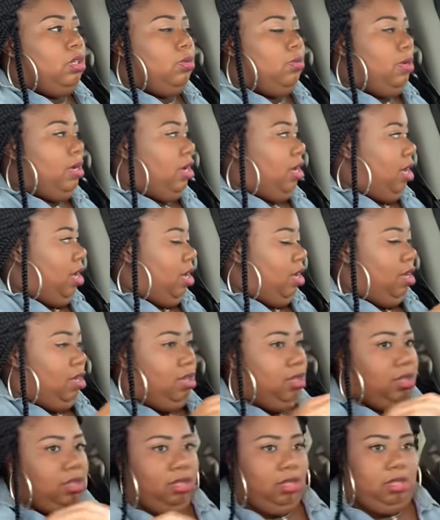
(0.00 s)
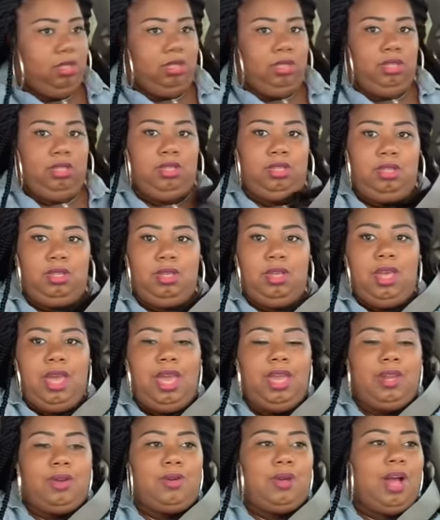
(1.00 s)
What car? Behind you.
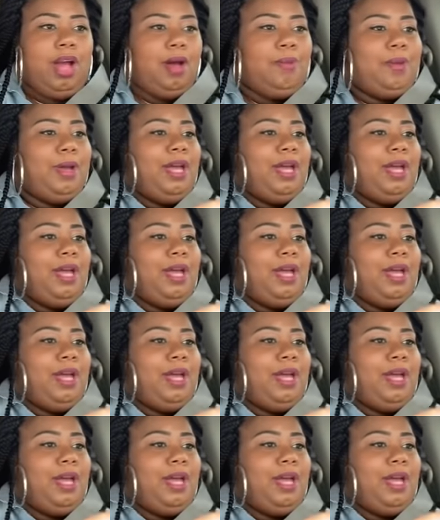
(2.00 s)
Ain't no car